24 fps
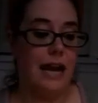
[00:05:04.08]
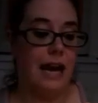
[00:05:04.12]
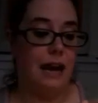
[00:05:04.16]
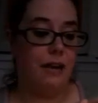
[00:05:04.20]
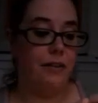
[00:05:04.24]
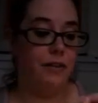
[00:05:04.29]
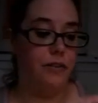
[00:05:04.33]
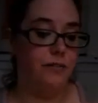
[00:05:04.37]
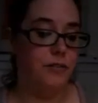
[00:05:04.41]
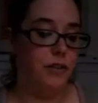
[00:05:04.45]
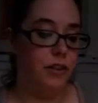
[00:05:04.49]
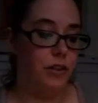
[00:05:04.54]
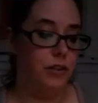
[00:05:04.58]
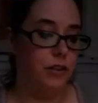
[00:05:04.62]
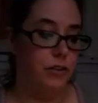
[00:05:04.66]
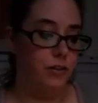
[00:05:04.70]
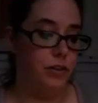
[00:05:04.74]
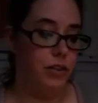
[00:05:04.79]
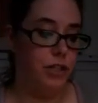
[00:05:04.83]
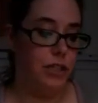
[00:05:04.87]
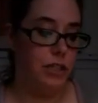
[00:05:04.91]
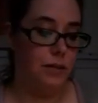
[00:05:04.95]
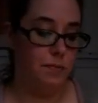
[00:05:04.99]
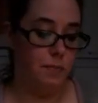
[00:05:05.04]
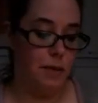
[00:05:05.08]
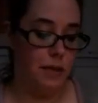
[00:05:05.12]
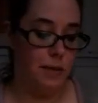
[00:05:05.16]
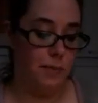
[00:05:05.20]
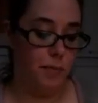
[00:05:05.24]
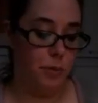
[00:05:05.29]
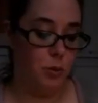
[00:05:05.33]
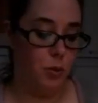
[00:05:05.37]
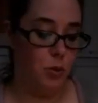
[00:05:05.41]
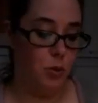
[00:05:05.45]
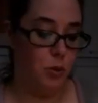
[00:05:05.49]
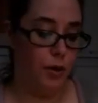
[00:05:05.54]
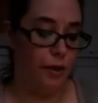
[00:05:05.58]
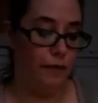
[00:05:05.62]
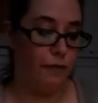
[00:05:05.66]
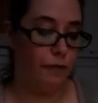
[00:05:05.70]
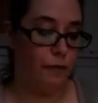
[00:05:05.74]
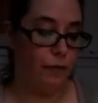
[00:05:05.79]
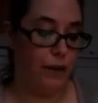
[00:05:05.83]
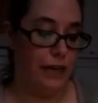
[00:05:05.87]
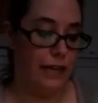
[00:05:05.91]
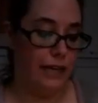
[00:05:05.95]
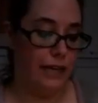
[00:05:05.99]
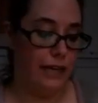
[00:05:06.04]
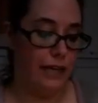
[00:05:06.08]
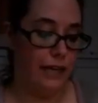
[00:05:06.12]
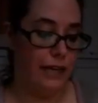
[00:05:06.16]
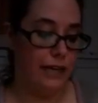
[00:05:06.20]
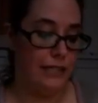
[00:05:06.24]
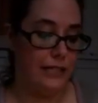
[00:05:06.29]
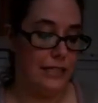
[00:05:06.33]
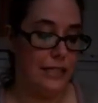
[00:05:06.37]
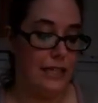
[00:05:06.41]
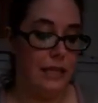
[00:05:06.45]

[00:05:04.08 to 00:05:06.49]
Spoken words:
out of the 13 people who have rated it.